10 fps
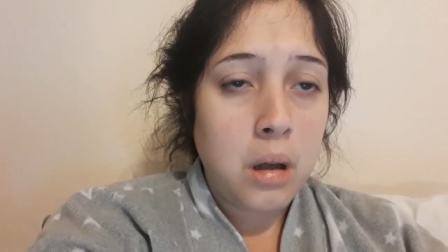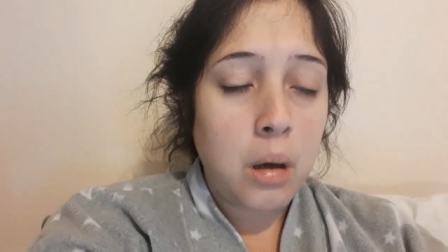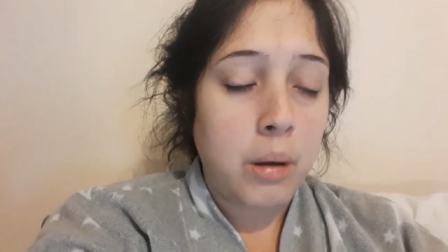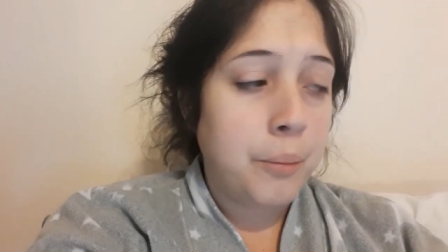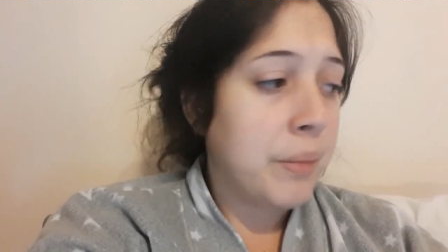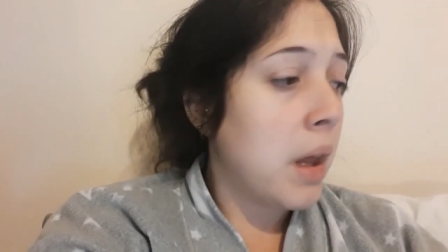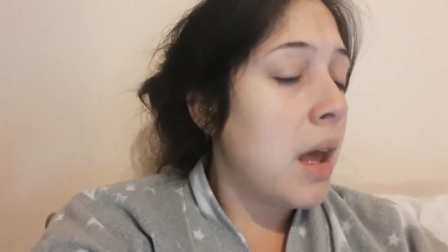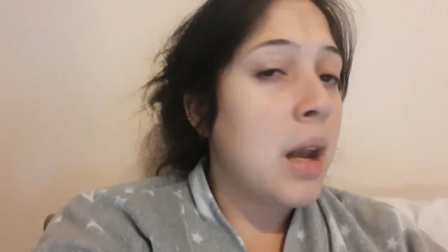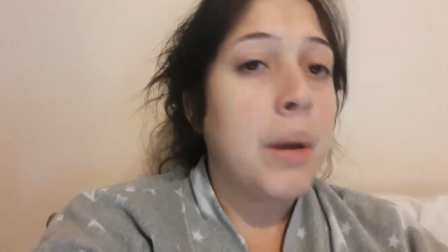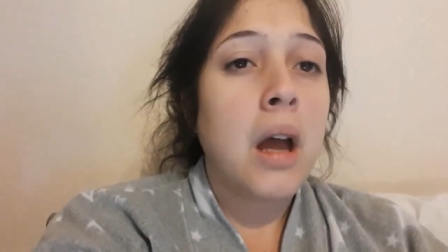Oh well.
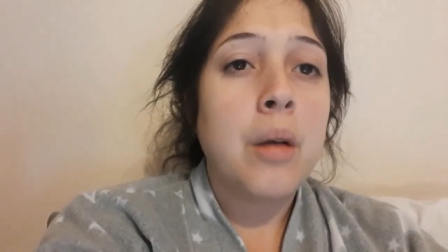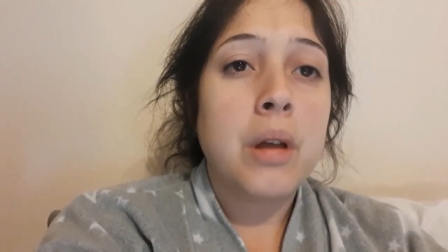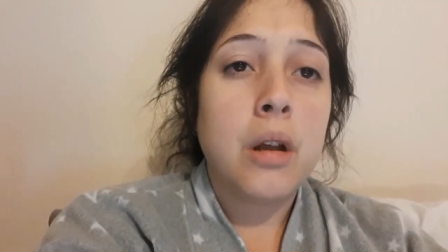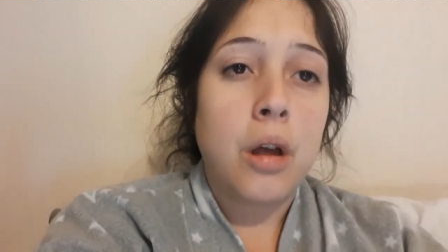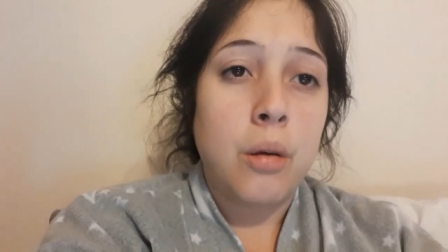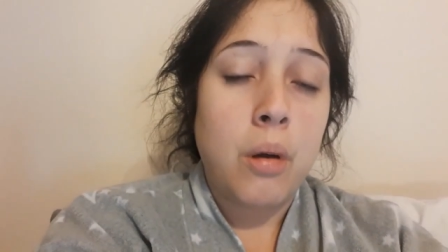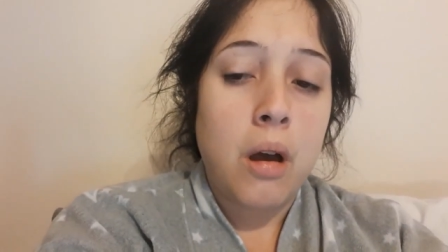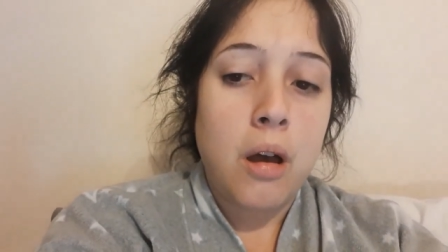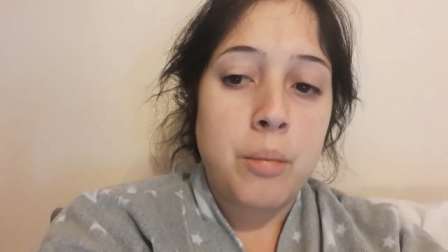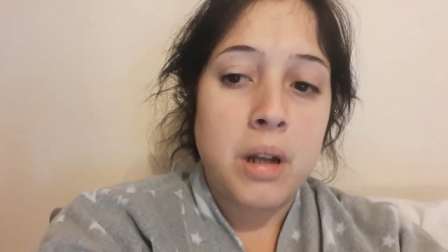Anyway, I'm going to
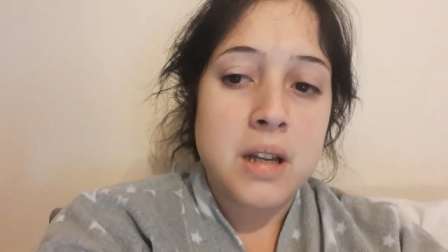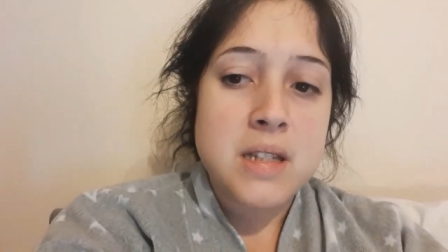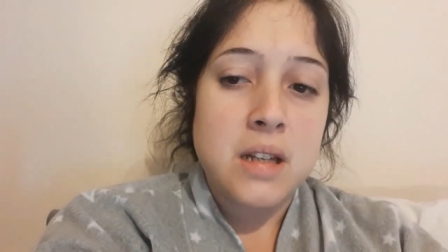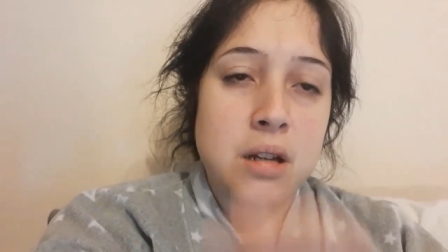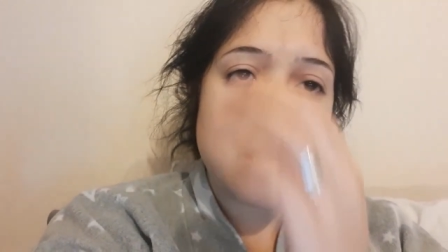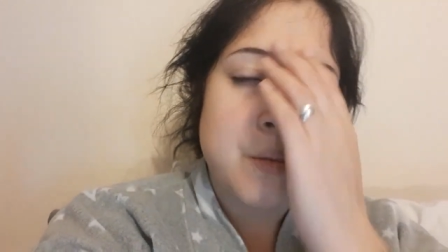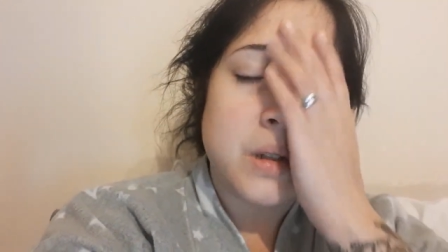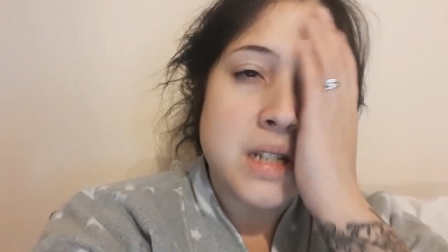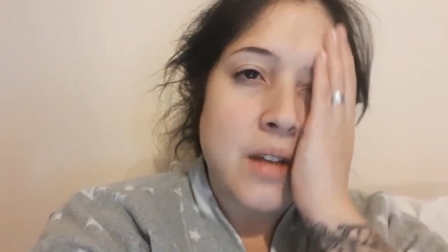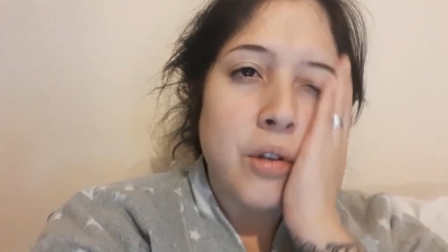go. Like I said, I just
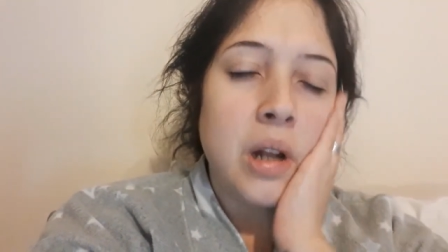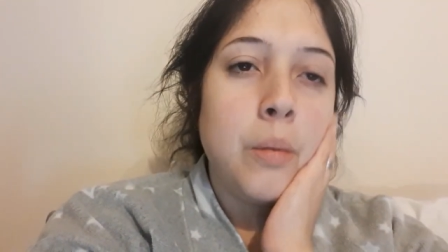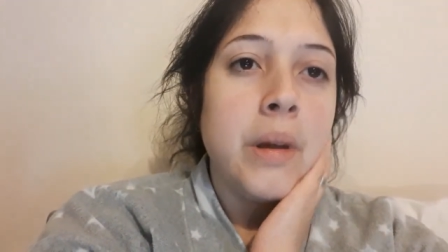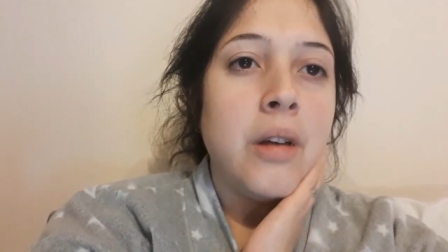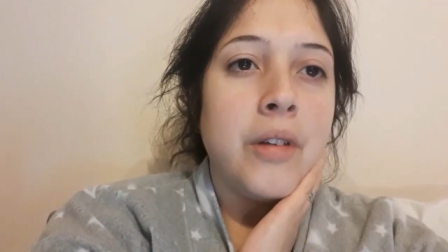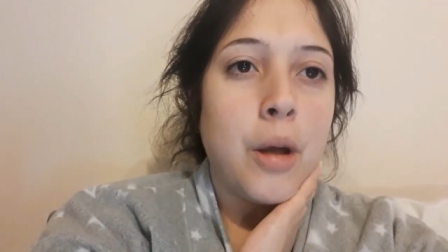wanted to give you a little bit of